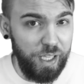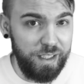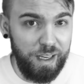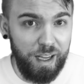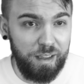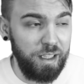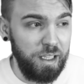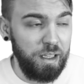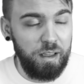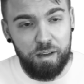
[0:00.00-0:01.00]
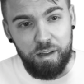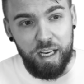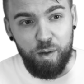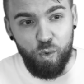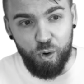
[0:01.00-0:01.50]
is not
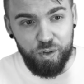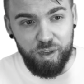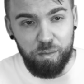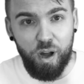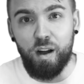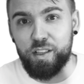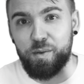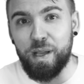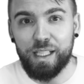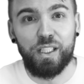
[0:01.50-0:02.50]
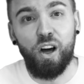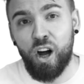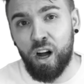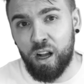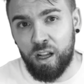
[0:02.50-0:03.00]
anymore some cosmic
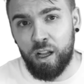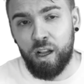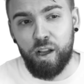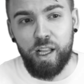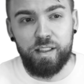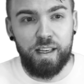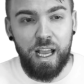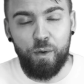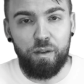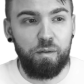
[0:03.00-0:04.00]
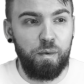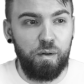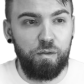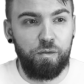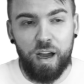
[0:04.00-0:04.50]
law. It's now a
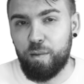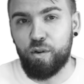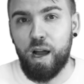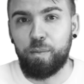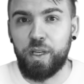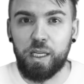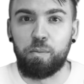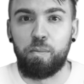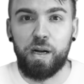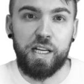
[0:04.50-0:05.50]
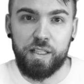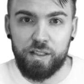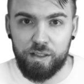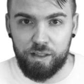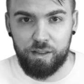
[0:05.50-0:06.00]
fiber optic
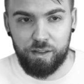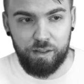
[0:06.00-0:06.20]
buzz.